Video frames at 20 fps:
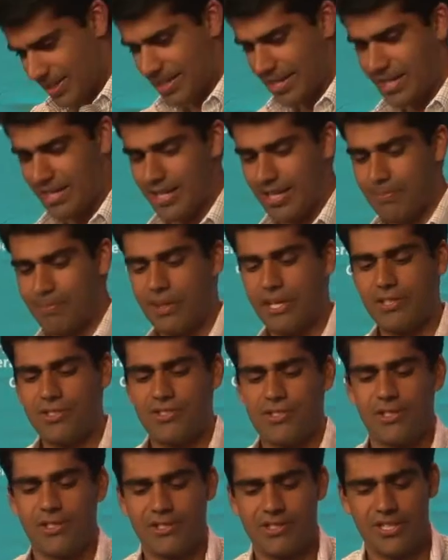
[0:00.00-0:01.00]
Uh, but it
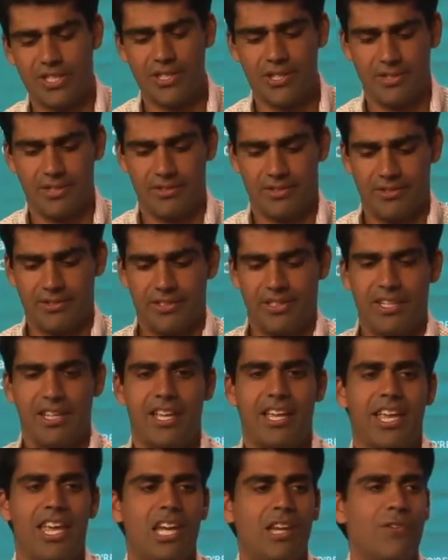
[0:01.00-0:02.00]
starts here.
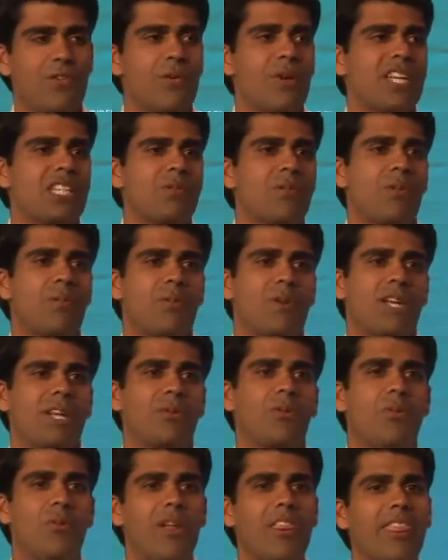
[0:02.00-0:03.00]
And if you ask me to predict
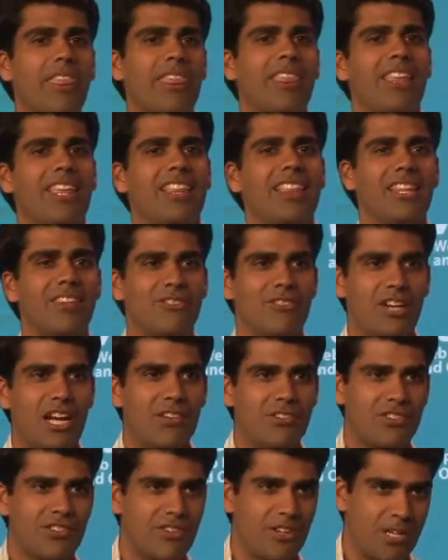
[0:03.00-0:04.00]
one thing that
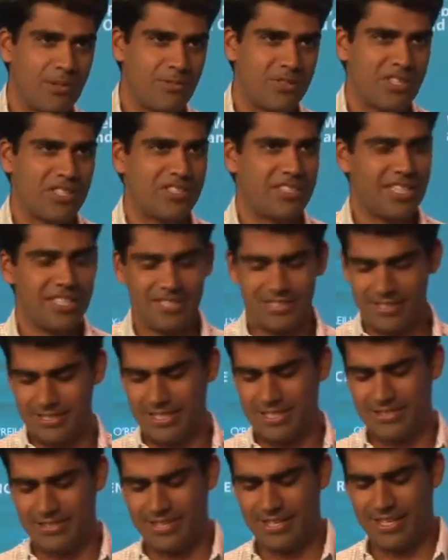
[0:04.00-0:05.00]
drives startup success,
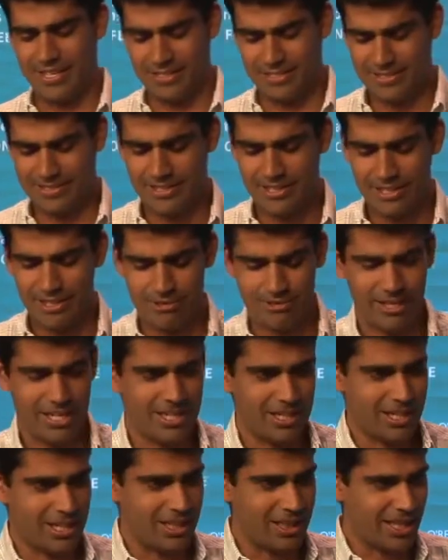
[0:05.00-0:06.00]
it's this,
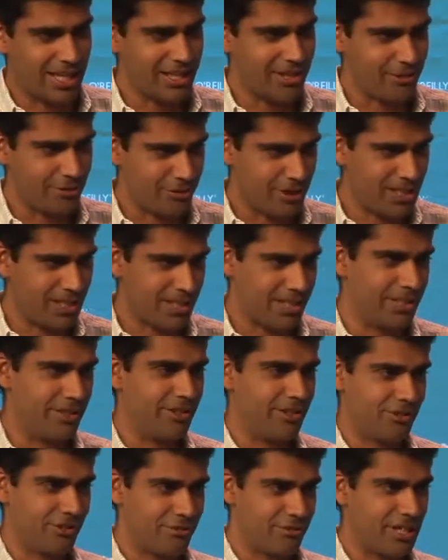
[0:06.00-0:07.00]
right? Great, great
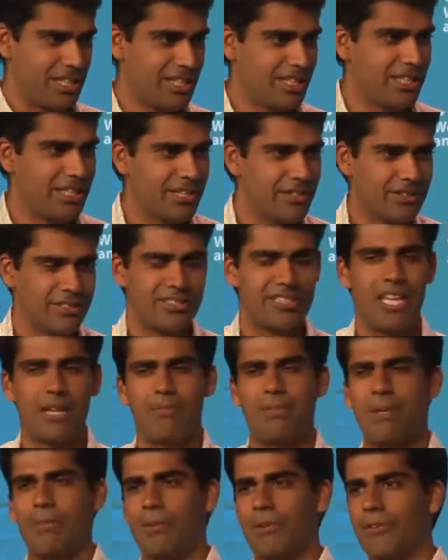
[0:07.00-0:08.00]
leaders. Great leaders get
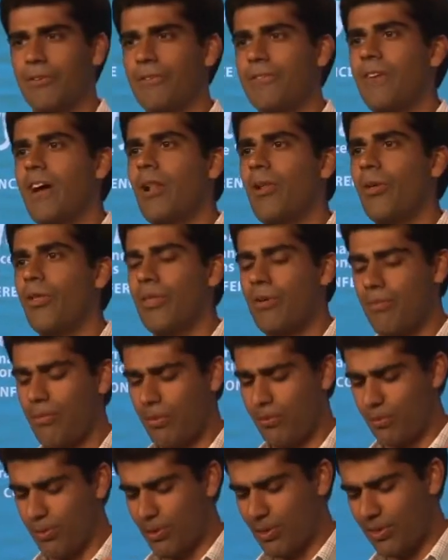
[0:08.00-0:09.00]
people to follow them
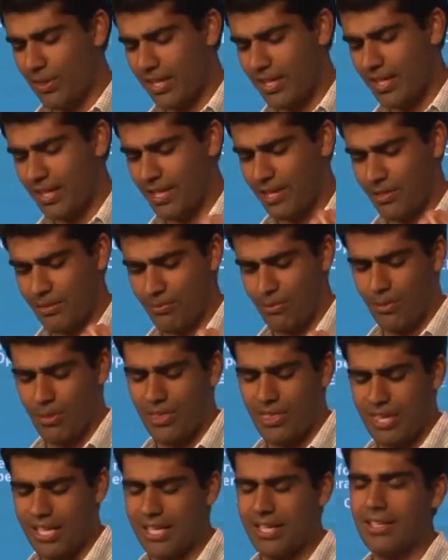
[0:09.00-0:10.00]
through thick and through
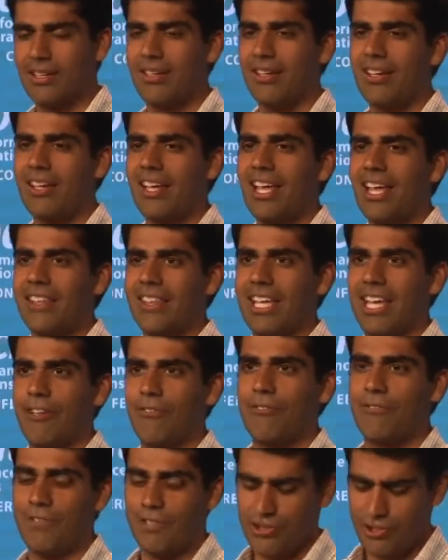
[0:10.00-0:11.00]
thin. They
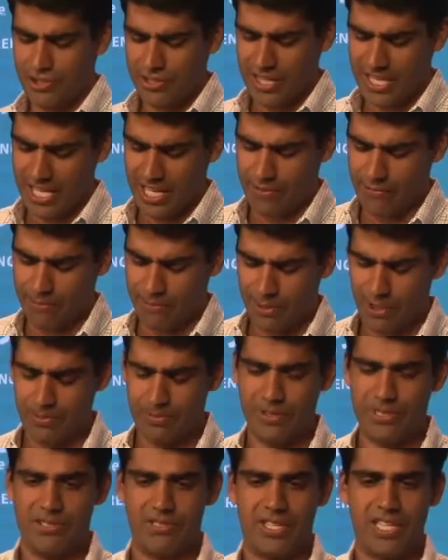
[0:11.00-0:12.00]
have vision, they have
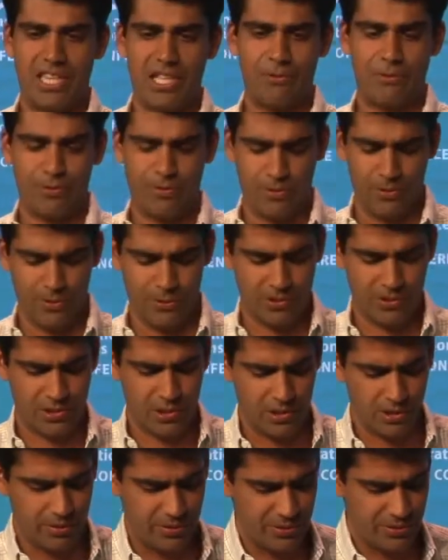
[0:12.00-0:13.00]
purpose, and they refuse to
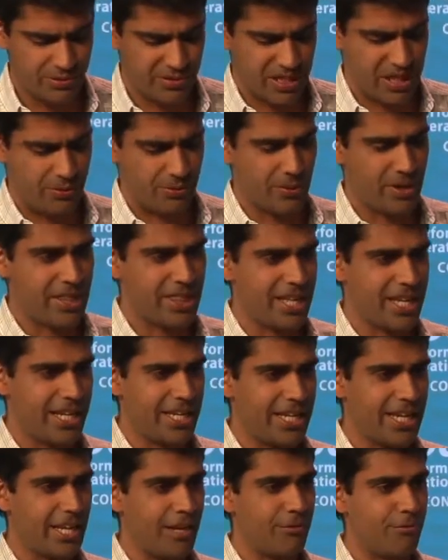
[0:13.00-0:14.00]
lose. And when they
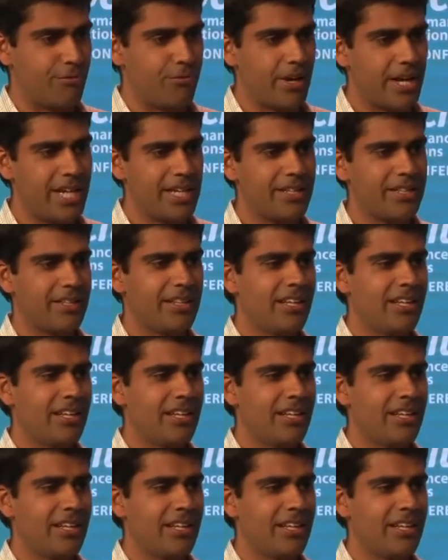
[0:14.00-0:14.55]
get it right,